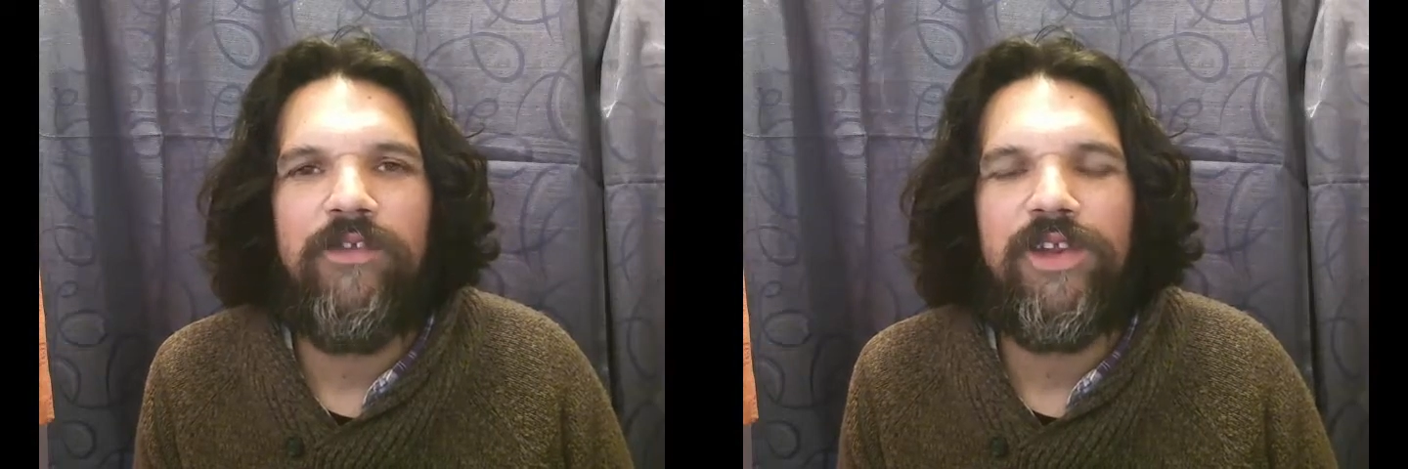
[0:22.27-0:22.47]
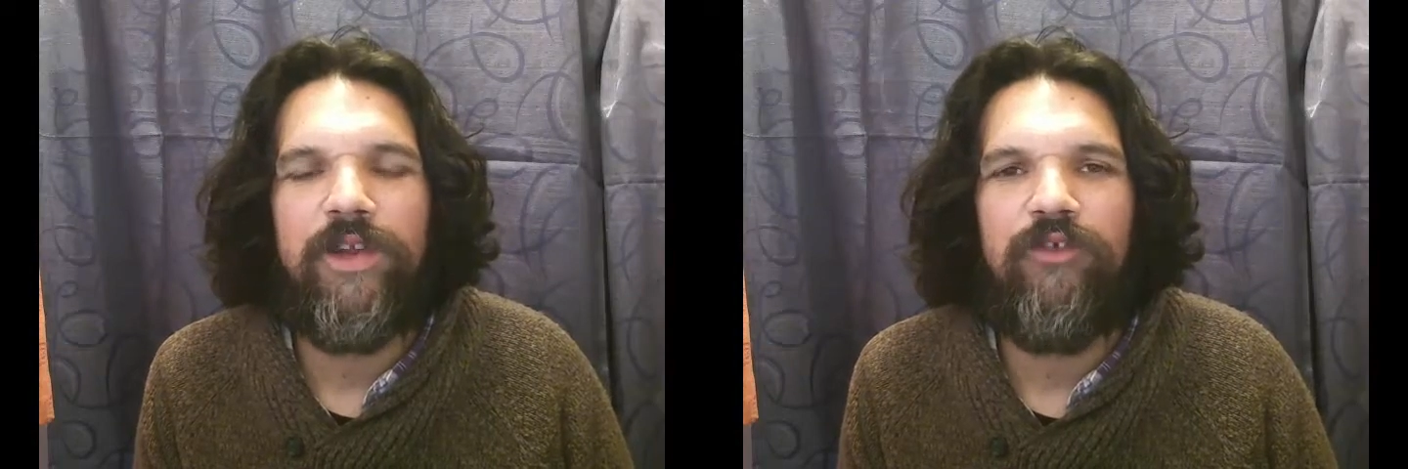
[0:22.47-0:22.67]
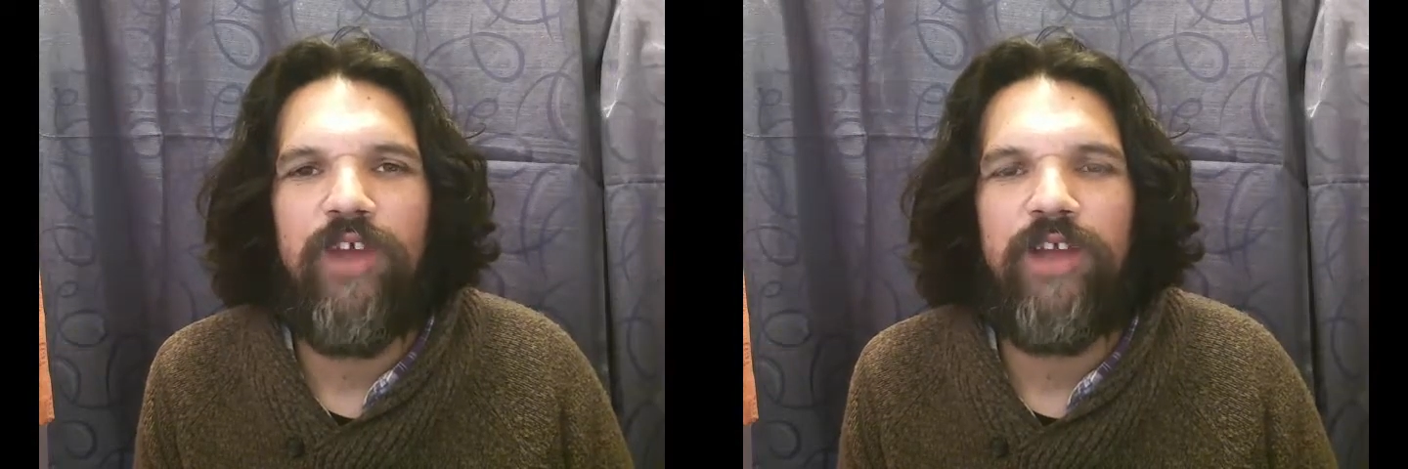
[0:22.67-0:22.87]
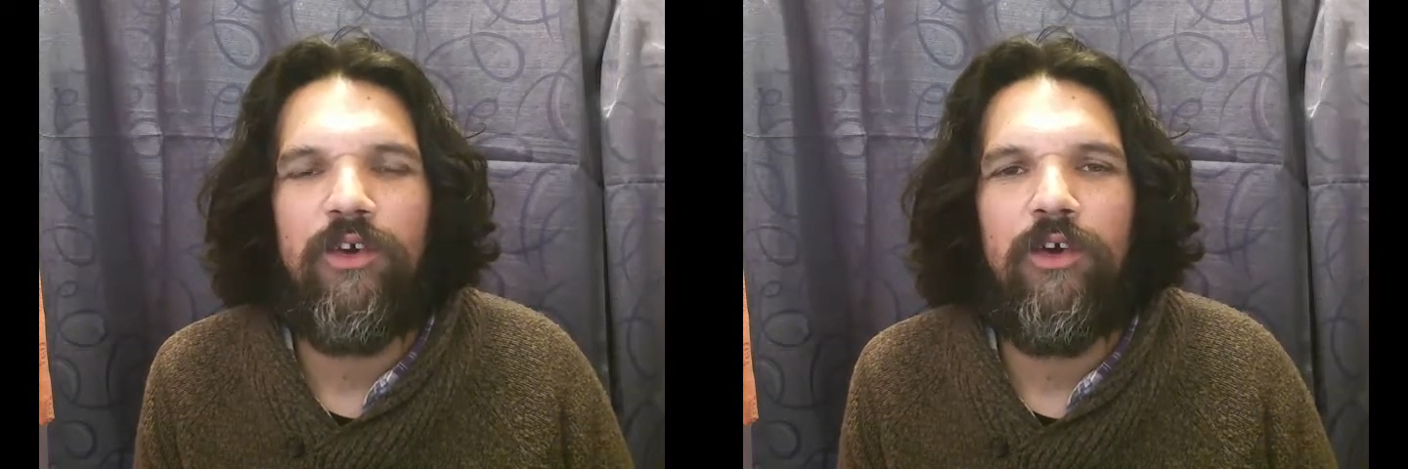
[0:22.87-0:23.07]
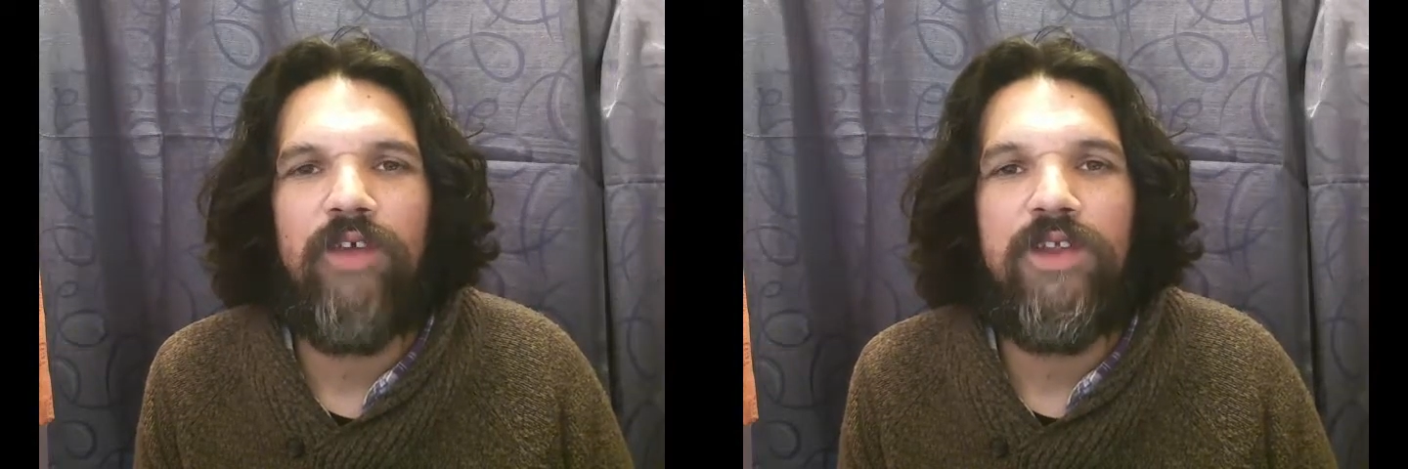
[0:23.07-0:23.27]
the subject
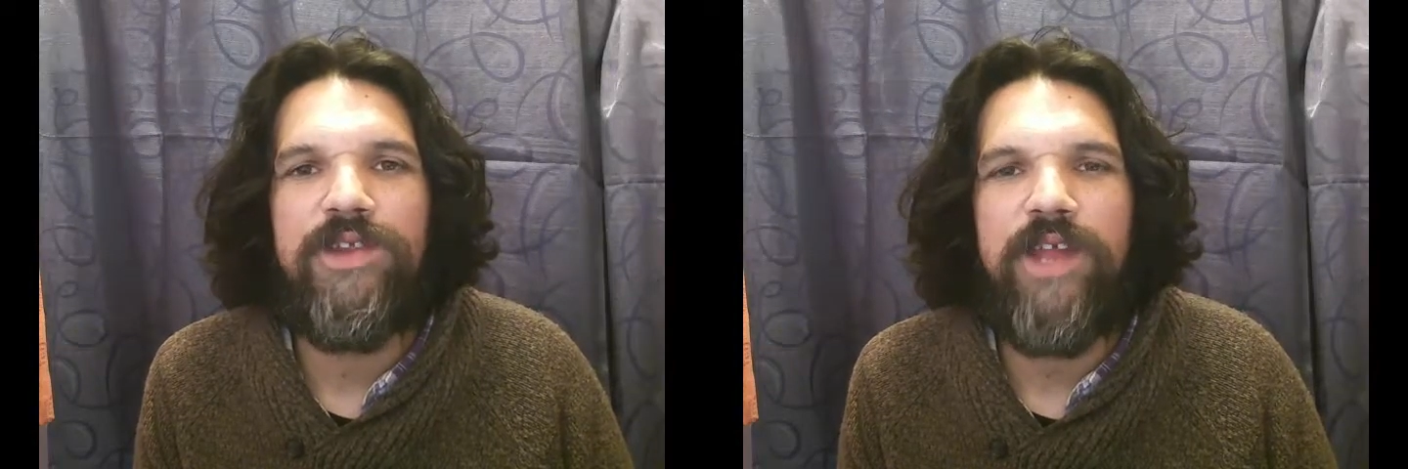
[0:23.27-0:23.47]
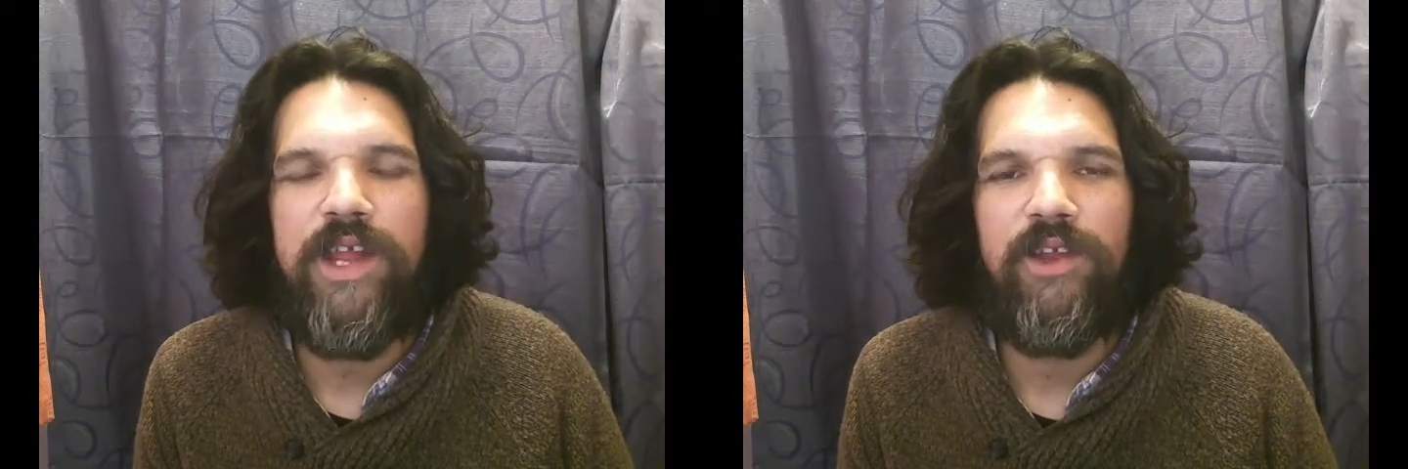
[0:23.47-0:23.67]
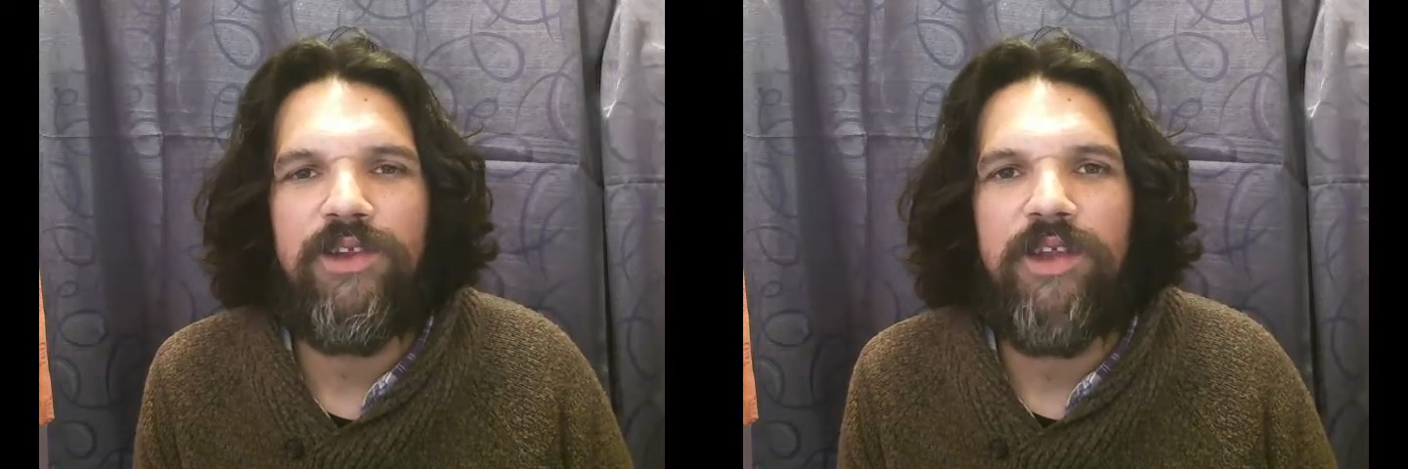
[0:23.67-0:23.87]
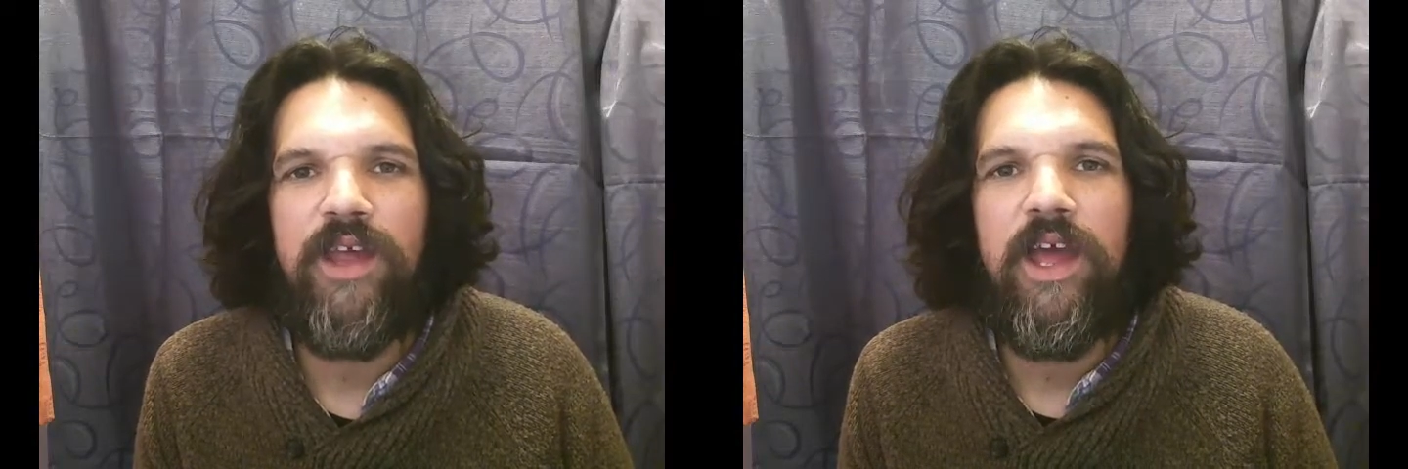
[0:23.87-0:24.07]
of sex,